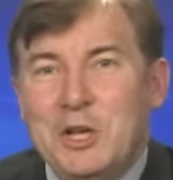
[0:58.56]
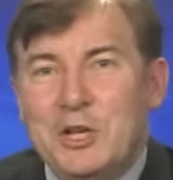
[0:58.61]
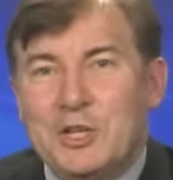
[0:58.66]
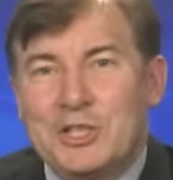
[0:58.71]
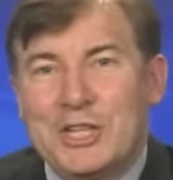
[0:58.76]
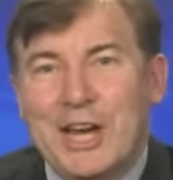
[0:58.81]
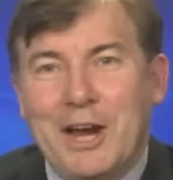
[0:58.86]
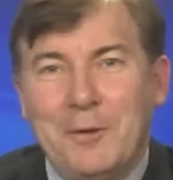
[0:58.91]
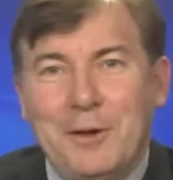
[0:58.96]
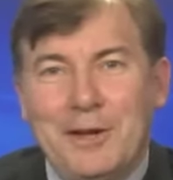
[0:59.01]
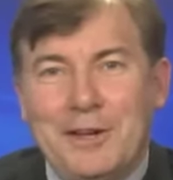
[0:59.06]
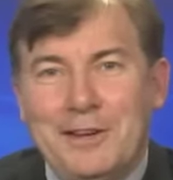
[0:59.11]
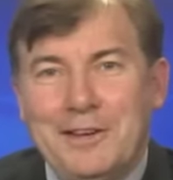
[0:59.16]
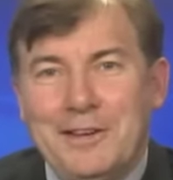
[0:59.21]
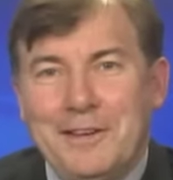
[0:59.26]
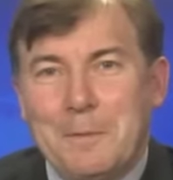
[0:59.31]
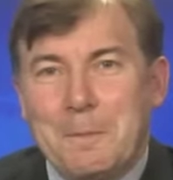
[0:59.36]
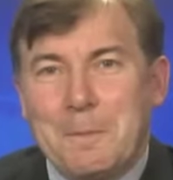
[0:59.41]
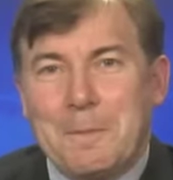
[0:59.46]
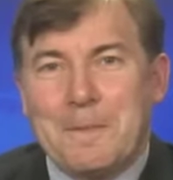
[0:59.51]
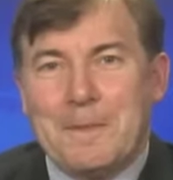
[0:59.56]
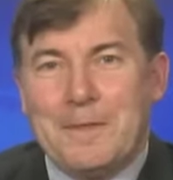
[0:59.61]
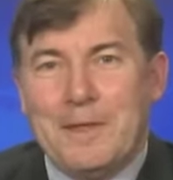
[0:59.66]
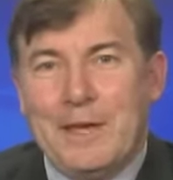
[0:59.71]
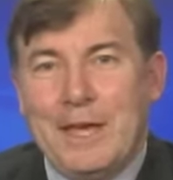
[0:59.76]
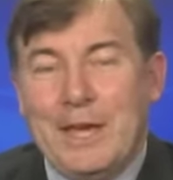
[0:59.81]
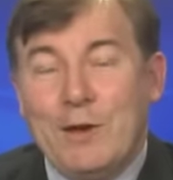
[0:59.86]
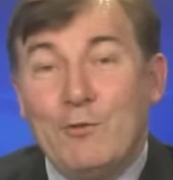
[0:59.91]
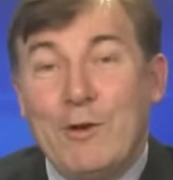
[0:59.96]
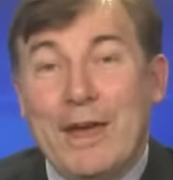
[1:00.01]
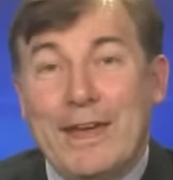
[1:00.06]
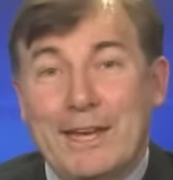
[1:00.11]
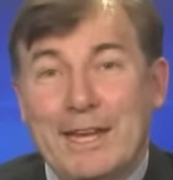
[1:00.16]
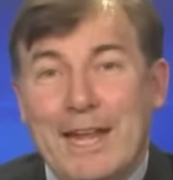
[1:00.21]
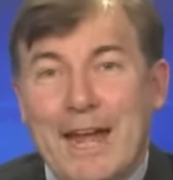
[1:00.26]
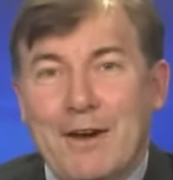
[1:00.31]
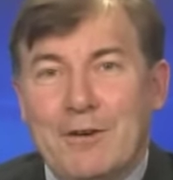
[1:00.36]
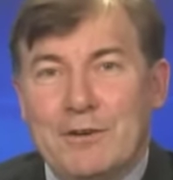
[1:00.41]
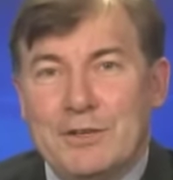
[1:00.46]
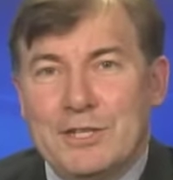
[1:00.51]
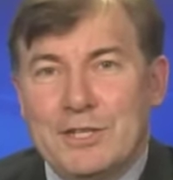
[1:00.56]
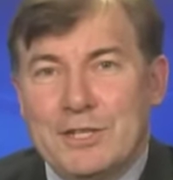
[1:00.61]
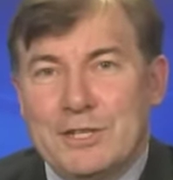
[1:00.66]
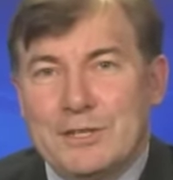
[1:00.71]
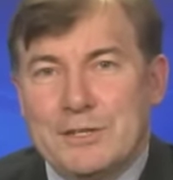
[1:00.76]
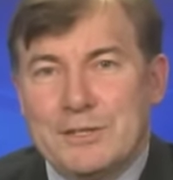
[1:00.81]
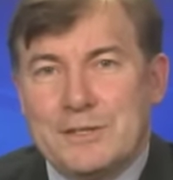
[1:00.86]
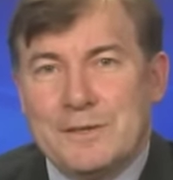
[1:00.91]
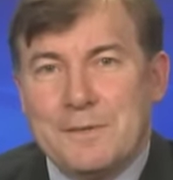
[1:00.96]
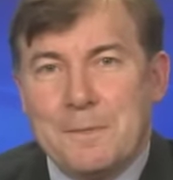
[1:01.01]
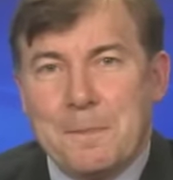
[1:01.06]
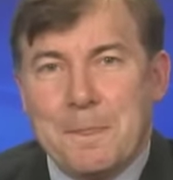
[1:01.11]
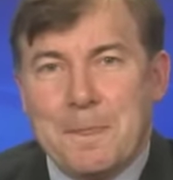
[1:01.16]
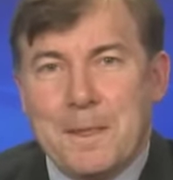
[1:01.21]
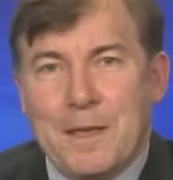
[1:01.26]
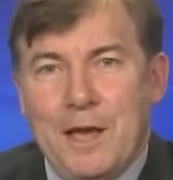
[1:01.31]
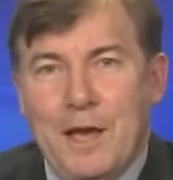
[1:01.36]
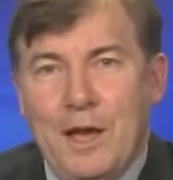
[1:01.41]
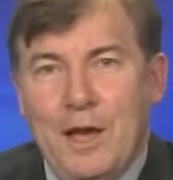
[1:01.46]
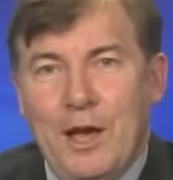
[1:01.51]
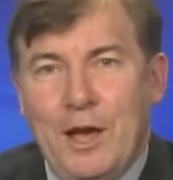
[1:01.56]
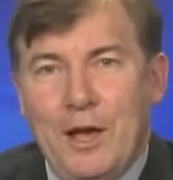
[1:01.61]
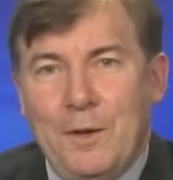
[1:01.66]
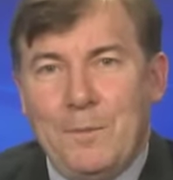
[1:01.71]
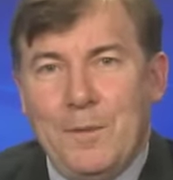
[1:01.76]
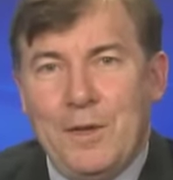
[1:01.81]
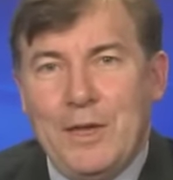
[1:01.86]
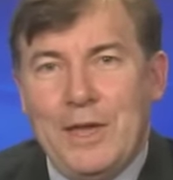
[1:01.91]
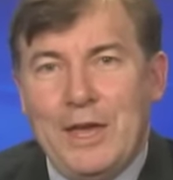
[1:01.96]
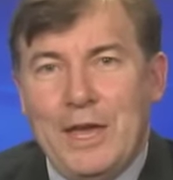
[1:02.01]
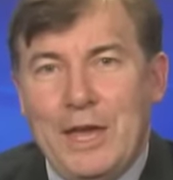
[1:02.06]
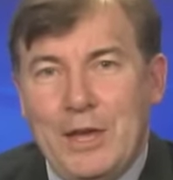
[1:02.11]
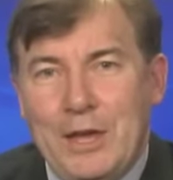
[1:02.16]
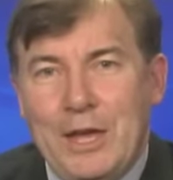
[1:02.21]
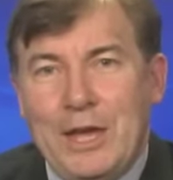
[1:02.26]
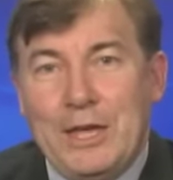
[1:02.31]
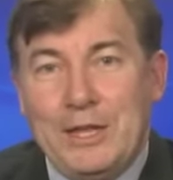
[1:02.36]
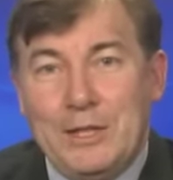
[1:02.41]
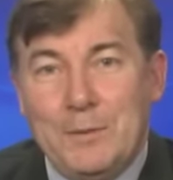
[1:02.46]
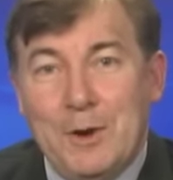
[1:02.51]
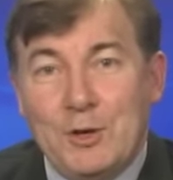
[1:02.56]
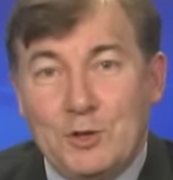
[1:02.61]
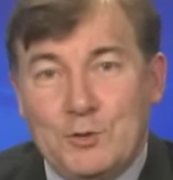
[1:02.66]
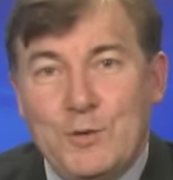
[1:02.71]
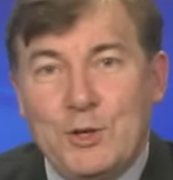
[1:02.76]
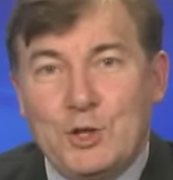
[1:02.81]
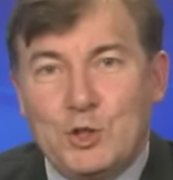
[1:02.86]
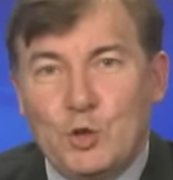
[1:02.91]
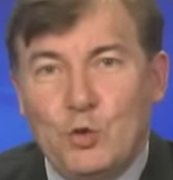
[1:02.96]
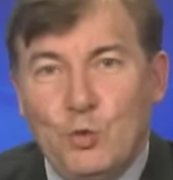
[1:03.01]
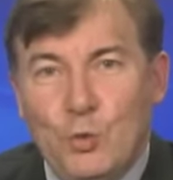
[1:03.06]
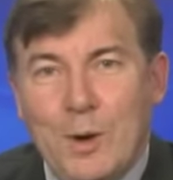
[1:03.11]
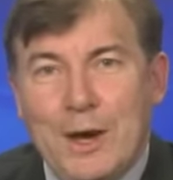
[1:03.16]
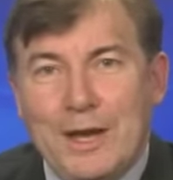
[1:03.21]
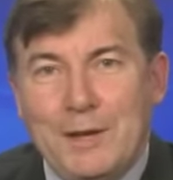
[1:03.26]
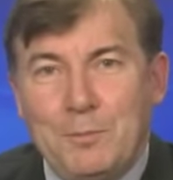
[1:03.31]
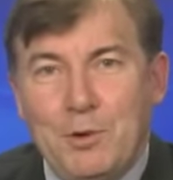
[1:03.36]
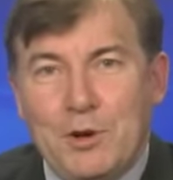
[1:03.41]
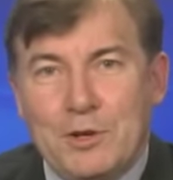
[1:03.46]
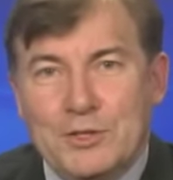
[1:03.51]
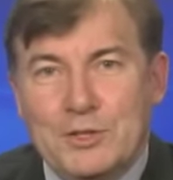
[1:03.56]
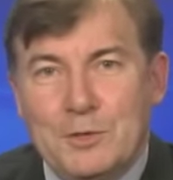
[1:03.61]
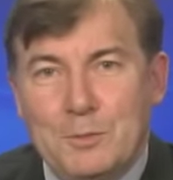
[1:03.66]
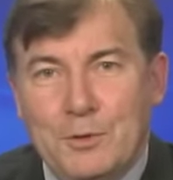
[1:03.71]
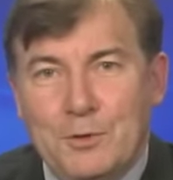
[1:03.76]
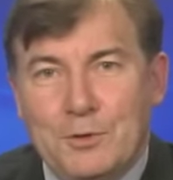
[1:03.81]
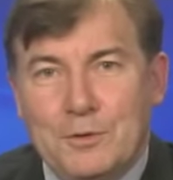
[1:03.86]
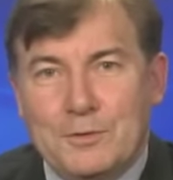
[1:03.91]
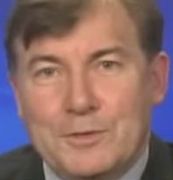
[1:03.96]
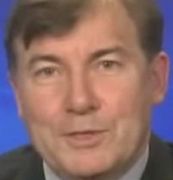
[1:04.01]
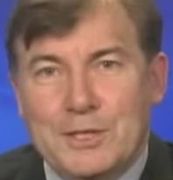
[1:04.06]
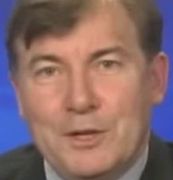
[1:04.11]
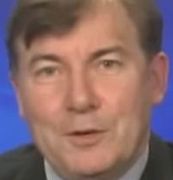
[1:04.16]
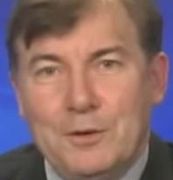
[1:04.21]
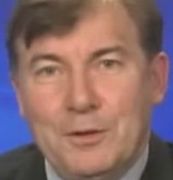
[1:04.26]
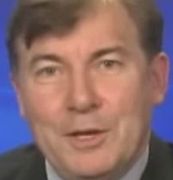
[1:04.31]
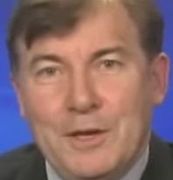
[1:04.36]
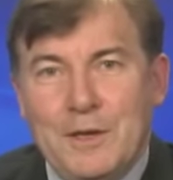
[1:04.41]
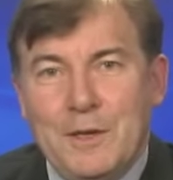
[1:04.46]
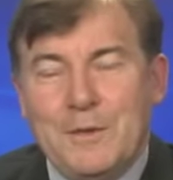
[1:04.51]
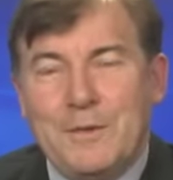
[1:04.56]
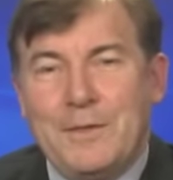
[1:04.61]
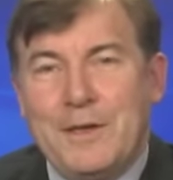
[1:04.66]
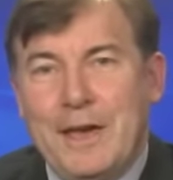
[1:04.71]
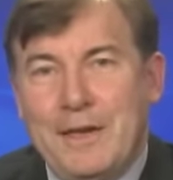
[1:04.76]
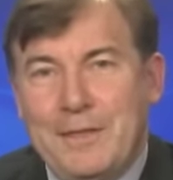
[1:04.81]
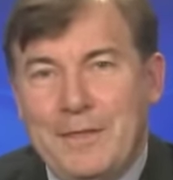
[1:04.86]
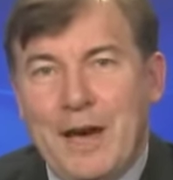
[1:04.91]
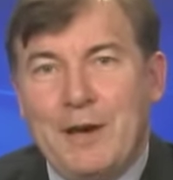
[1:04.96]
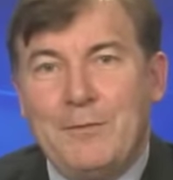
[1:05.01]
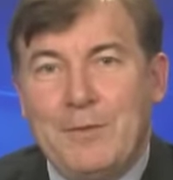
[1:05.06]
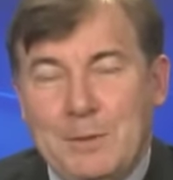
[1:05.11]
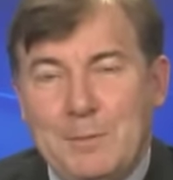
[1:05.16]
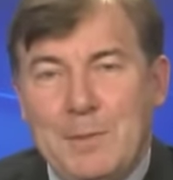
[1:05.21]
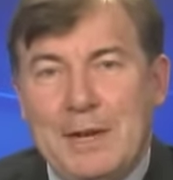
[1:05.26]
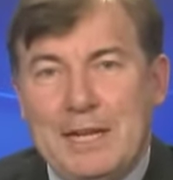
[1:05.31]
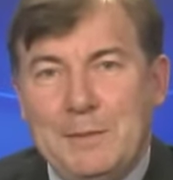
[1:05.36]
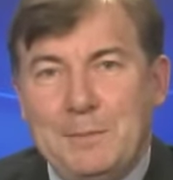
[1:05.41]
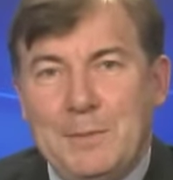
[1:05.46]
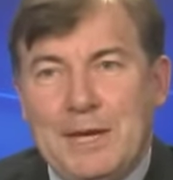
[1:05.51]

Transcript: showing irregularities in the most visual way possible. So I think many